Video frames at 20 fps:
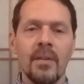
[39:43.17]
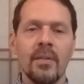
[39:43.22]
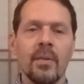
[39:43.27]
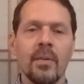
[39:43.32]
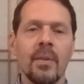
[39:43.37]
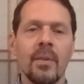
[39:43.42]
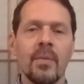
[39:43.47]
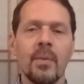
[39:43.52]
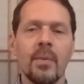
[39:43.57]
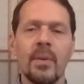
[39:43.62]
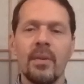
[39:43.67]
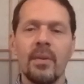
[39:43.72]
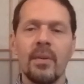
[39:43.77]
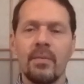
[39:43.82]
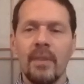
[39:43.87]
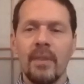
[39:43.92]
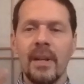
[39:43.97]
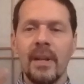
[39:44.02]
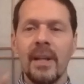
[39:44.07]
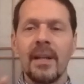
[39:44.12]
So everyone is
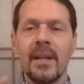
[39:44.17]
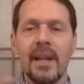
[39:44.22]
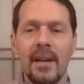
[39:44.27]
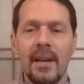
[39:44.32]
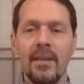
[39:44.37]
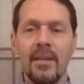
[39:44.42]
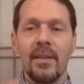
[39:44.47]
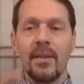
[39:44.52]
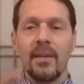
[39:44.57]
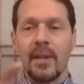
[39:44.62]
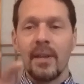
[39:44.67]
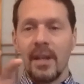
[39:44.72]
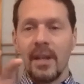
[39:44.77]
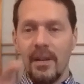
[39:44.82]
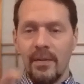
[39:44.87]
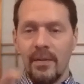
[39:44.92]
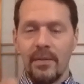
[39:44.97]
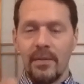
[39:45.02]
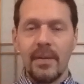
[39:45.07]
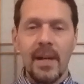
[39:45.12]
writing down and they're kind
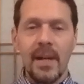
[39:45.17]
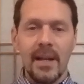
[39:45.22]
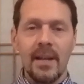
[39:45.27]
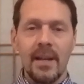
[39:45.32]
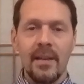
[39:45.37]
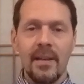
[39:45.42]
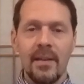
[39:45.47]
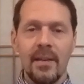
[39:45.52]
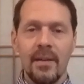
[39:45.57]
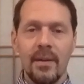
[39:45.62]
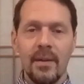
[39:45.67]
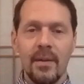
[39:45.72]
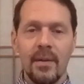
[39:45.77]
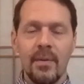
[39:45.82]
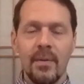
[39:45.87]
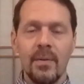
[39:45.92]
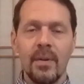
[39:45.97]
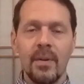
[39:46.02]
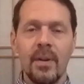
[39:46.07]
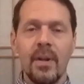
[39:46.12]
of tracking their
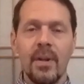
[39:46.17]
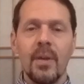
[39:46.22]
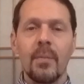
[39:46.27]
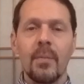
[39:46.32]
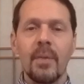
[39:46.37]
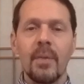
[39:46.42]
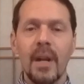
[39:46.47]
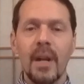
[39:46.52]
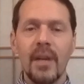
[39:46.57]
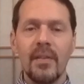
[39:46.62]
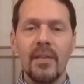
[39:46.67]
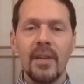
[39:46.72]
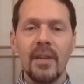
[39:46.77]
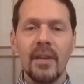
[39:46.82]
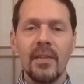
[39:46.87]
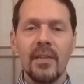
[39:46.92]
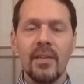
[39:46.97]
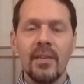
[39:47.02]
own process.